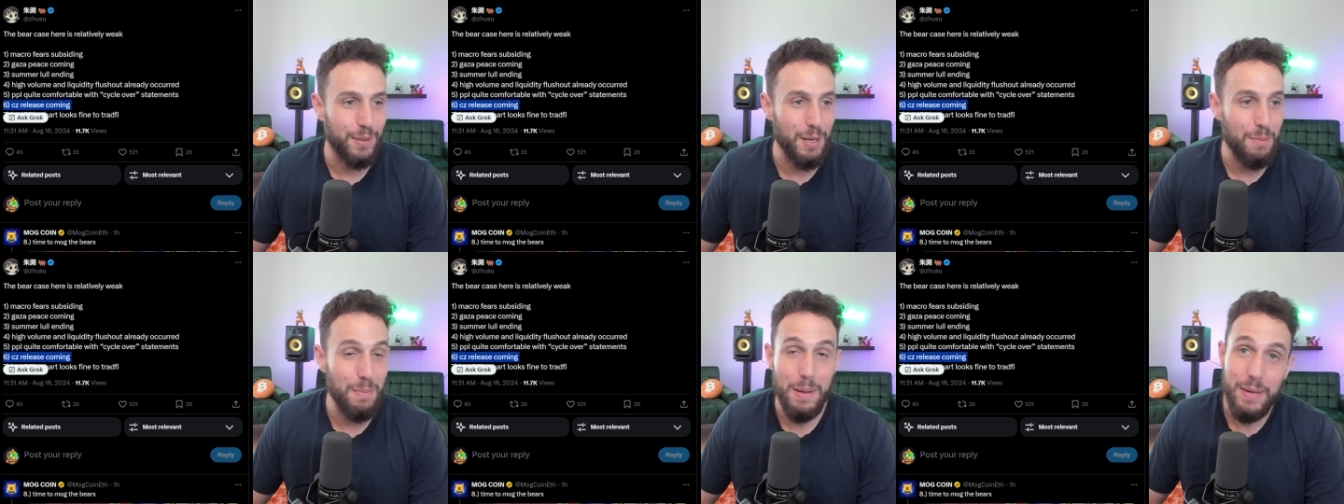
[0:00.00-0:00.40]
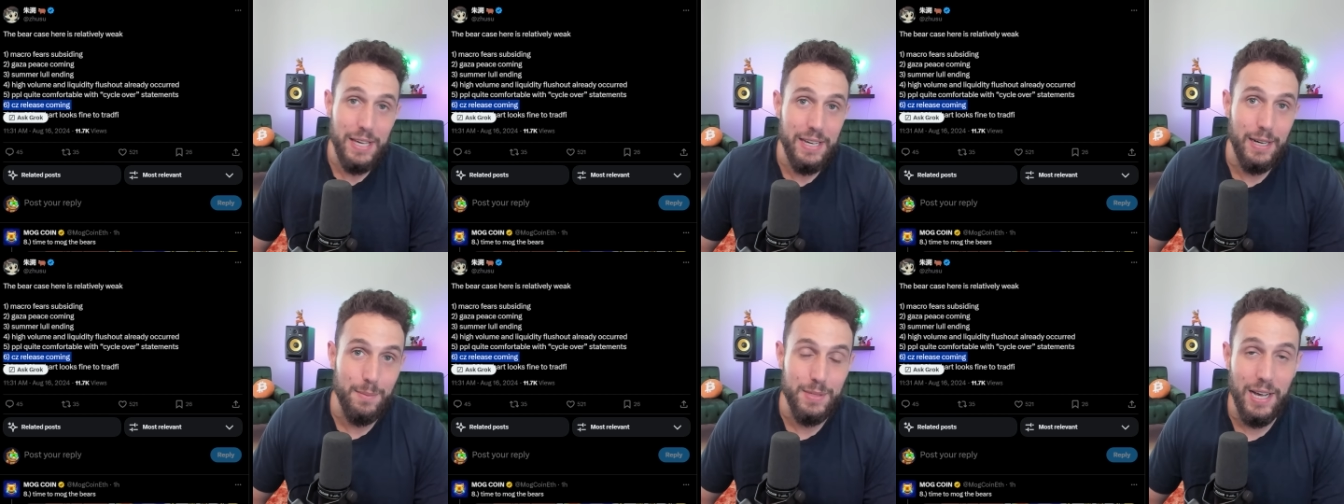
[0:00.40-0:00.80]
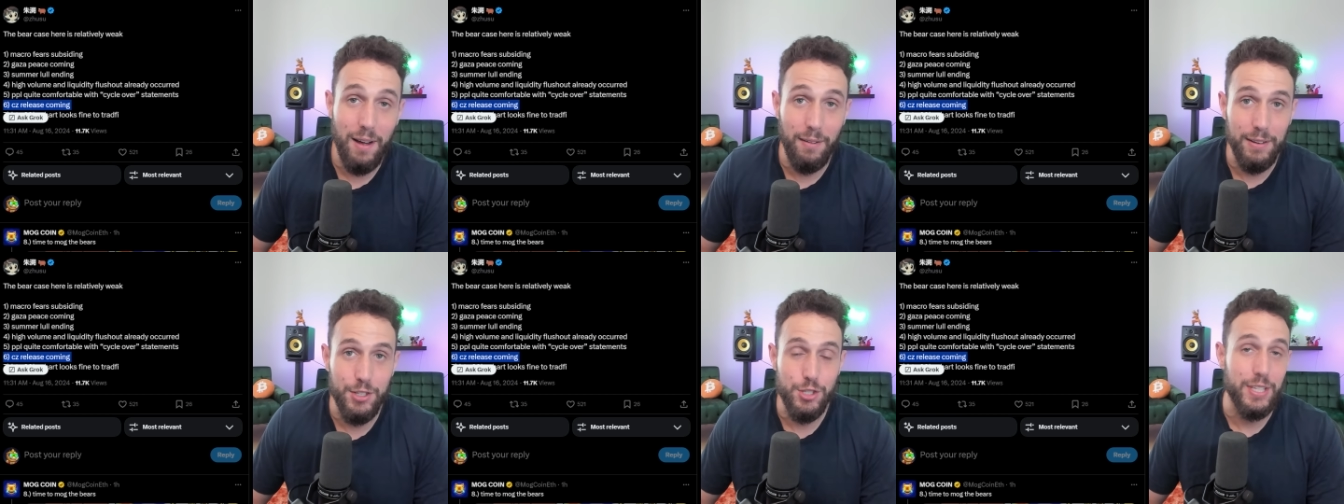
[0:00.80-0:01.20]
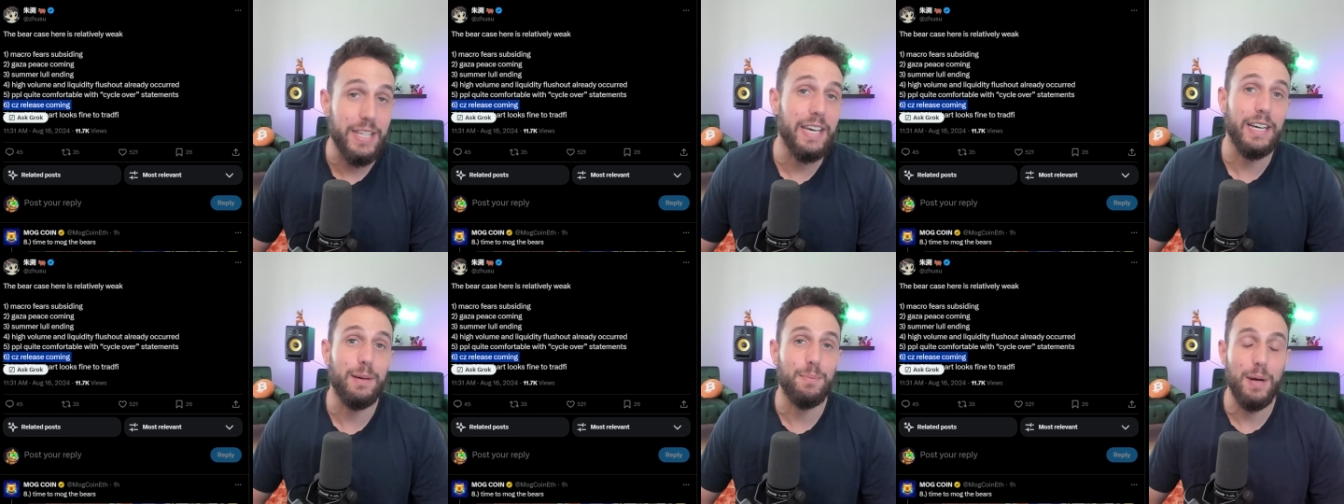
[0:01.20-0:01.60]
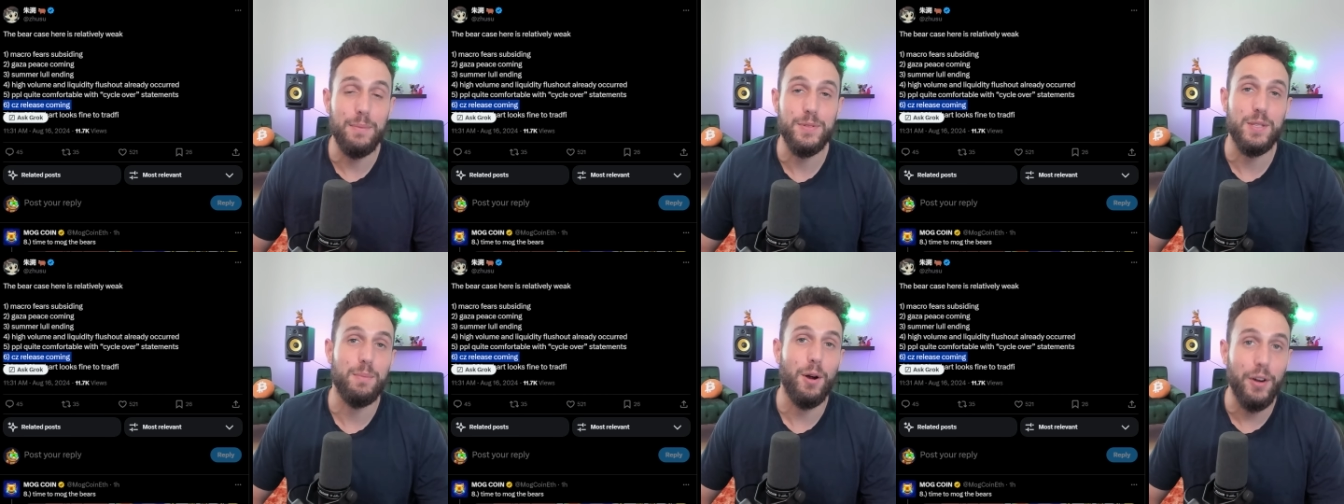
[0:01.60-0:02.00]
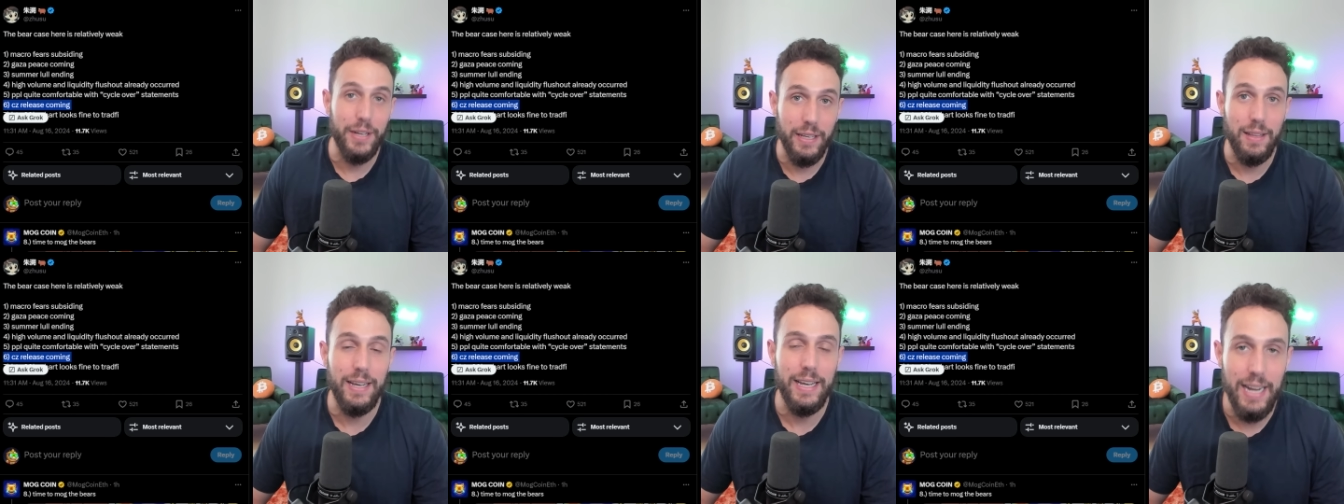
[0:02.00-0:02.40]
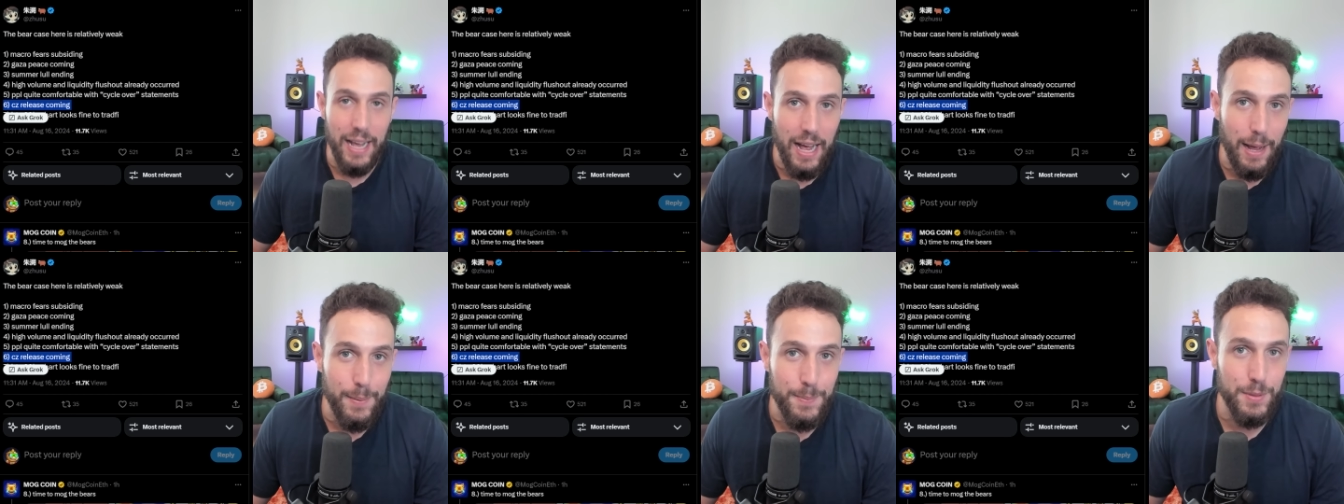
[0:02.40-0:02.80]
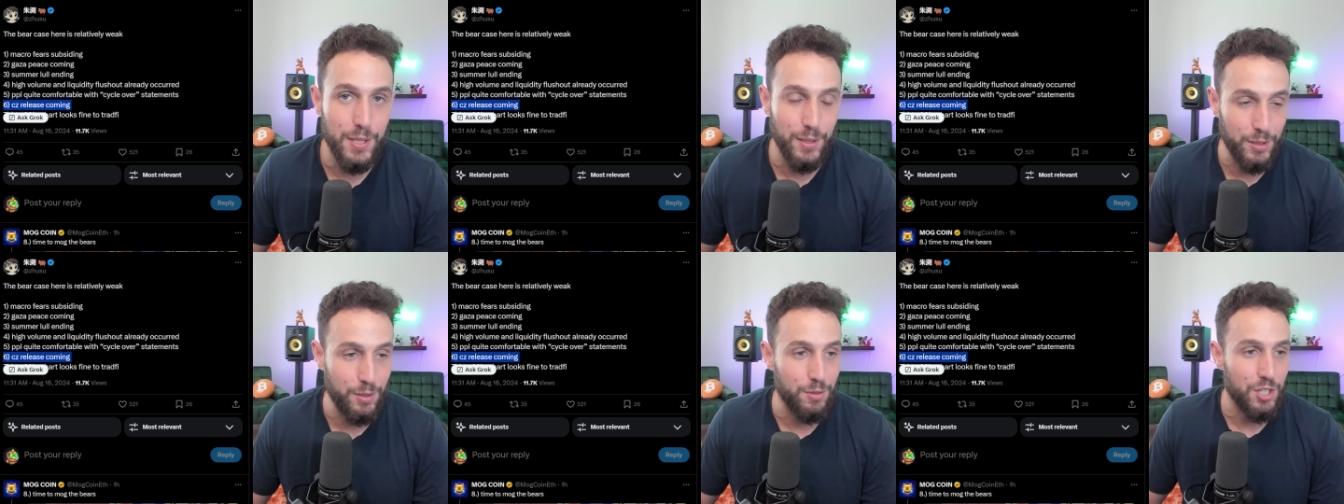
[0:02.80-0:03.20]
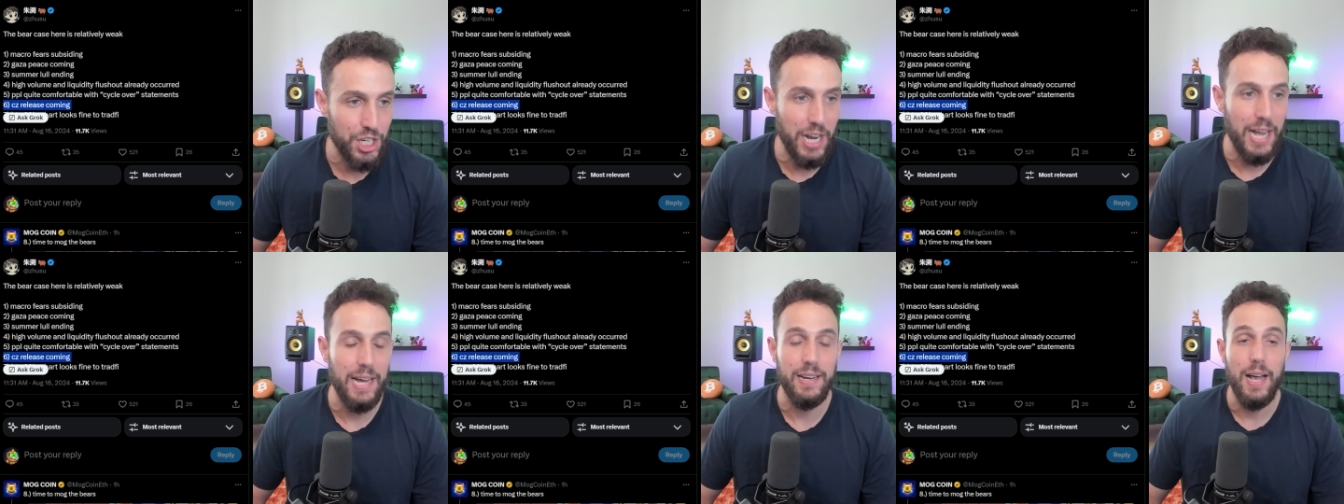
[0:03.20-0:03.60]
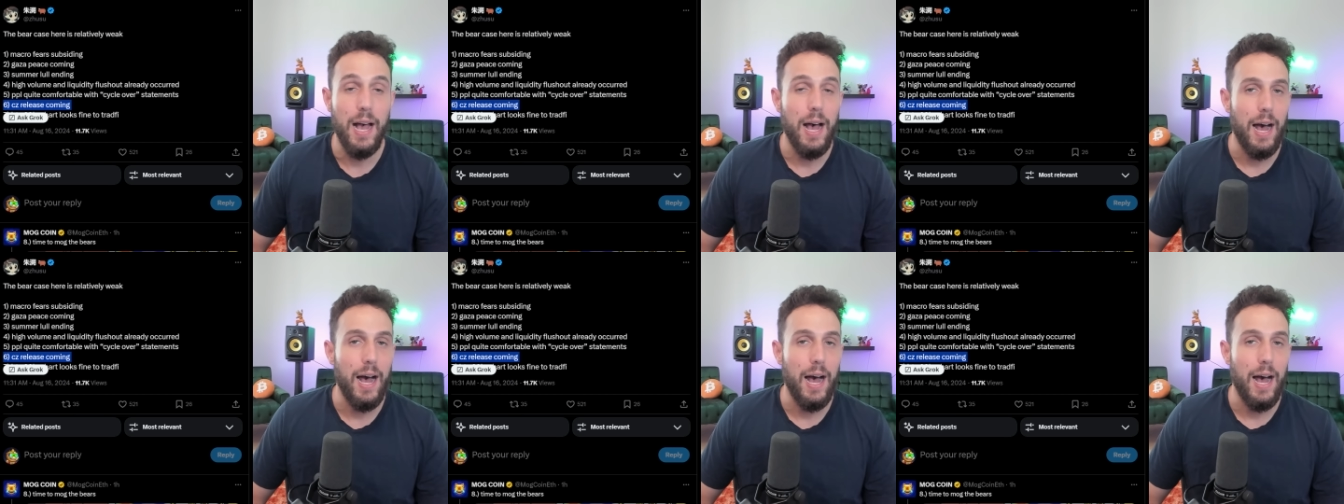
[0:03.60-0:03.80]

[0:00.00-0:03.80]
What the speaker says: but maybe he comes out and just giga pumps the market like an absolute Chad.